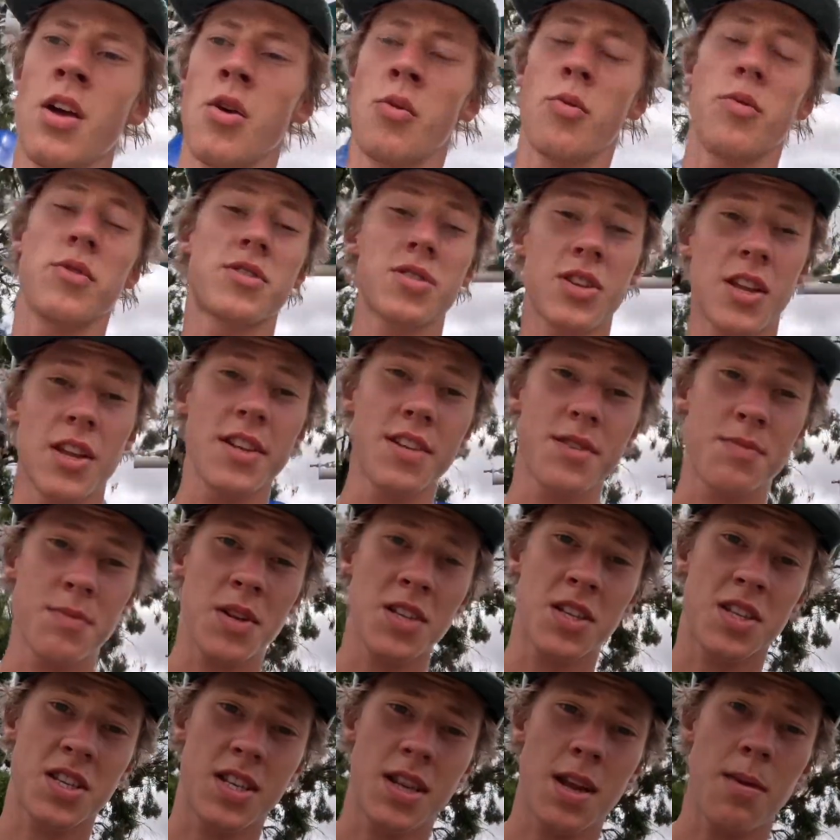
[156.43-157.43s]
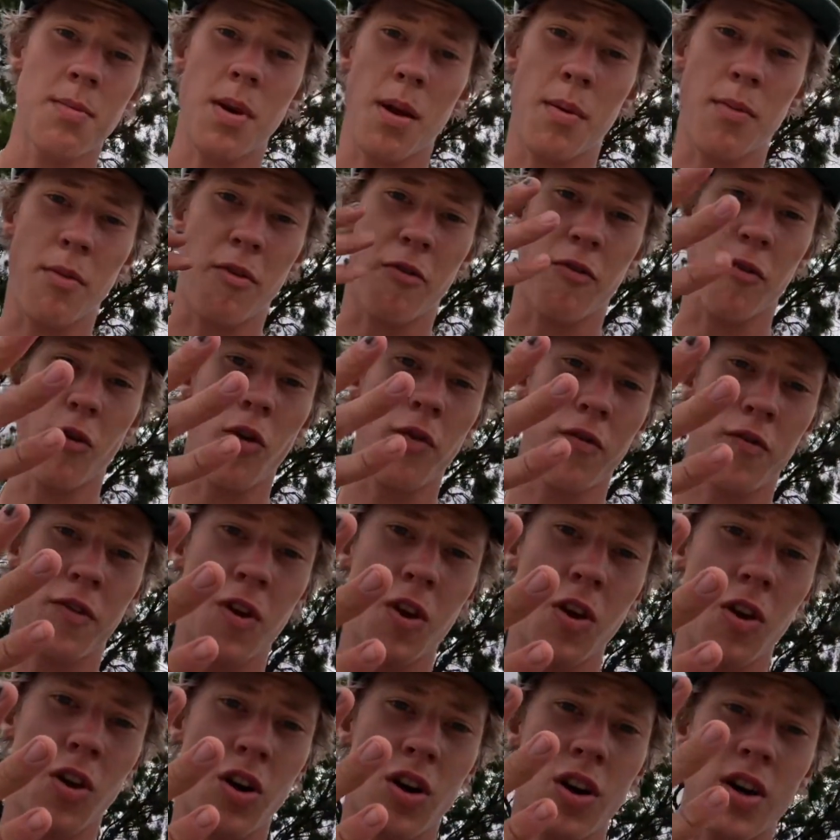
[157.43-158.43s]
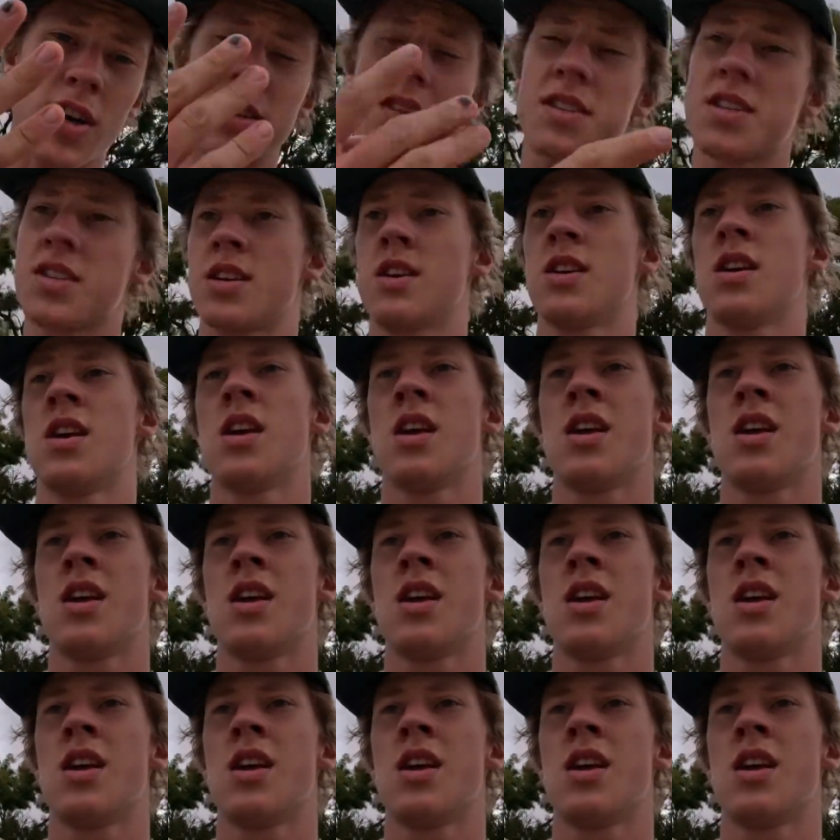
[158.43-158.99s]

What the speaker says: Which leads me into tip number 4 for you guys.